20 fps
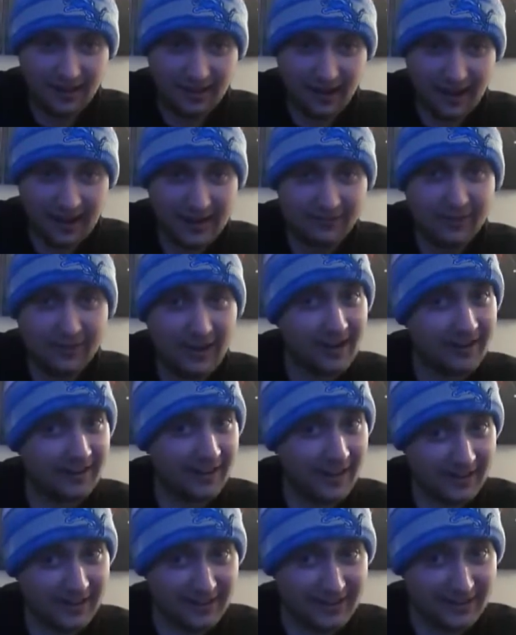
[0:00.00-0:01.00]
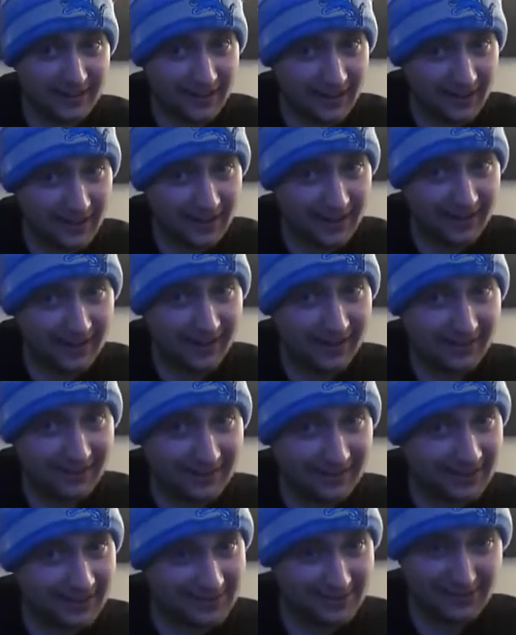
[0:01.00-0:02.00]
I've got an idea.
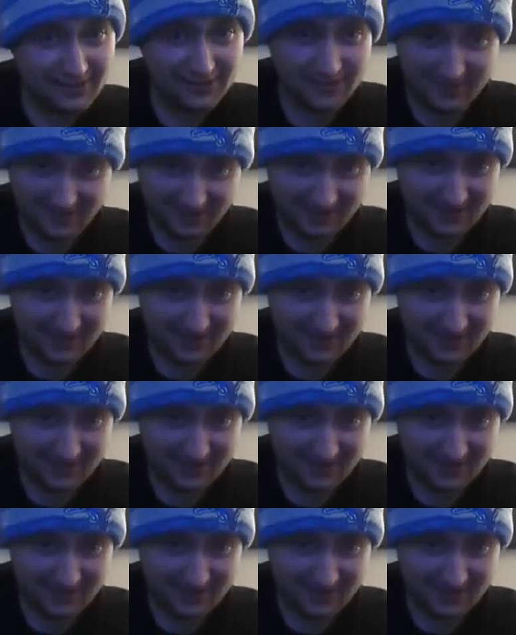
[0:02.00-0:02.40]
Let's just